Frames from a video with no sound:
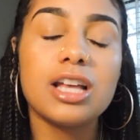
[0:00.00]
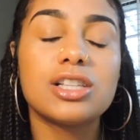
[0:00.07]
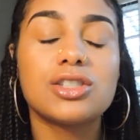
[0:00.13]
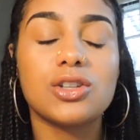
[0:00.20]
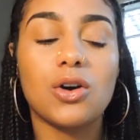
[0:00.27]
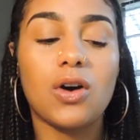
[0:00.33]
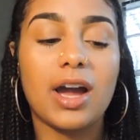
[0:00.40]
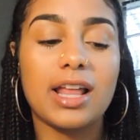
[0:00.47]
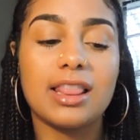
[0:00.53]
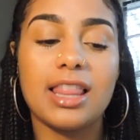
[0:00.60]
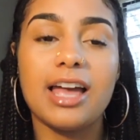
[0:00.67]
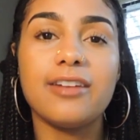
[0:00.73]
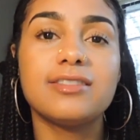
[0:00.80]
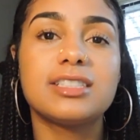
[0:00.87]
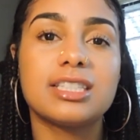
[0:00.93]
So I
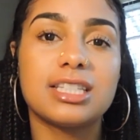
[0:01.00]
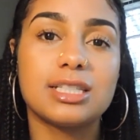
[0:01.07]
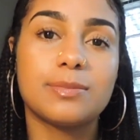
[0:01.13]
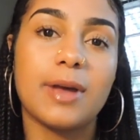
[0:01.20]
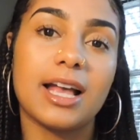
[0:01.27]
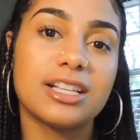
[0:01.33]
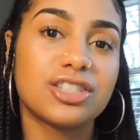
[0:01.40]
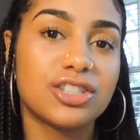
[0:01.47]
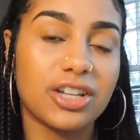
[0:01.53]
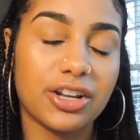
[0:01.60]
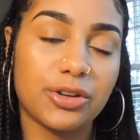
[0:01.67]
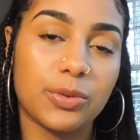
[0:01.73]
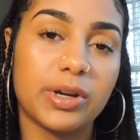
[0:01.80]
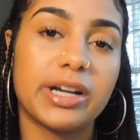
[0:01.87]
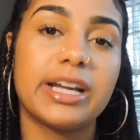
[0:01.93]
left this past
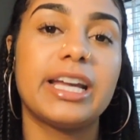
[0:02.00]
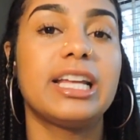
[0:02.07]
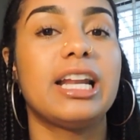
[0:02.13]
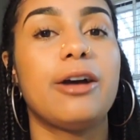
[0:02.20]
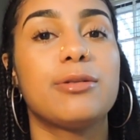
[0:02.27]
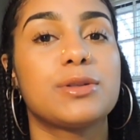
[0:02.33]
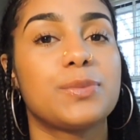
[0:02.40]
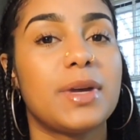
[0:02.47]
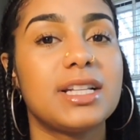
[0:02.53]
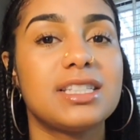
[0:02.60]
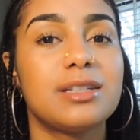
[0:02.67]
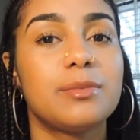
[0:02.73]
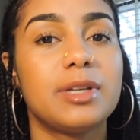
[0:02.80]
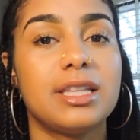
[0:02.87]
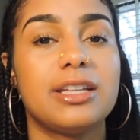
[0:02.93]
January and I was meant
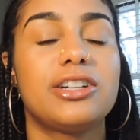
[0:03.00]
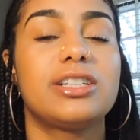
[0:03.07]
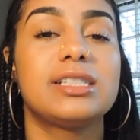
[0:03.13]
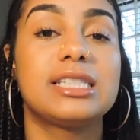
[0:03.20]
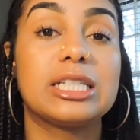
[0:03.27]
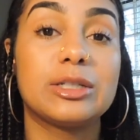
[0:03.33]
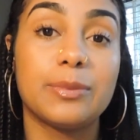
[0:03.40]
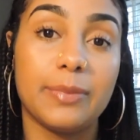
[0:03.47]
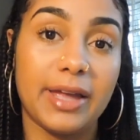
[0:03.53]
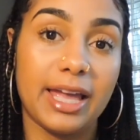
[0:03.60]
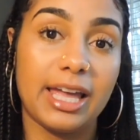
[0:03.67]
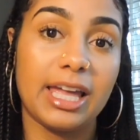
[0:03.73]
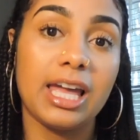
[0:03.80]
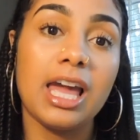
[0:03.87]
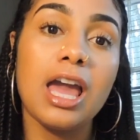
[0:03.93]
to be there until
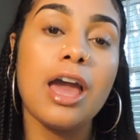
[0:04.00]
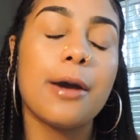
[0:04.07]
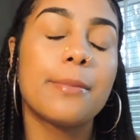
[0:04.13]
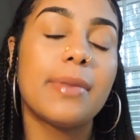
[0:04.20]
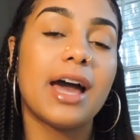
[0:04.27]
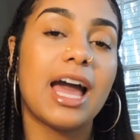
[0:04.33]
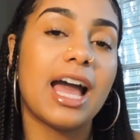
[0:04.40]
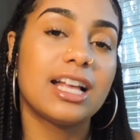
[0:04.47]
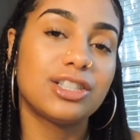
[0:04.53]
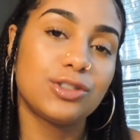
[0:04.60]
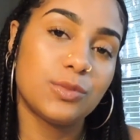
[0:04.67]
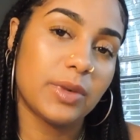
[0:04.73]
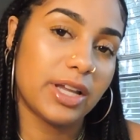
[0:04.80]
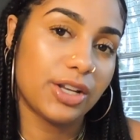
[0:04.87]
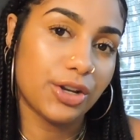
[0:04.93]
May, but as
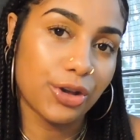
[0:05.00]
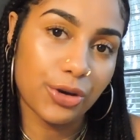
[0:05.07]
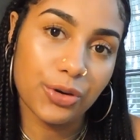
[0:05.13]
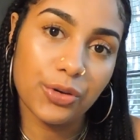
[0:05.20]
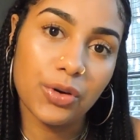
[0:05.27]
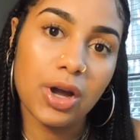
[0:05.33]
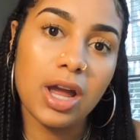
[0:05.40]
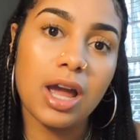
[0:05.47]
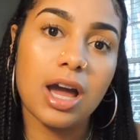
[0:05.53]
you may know,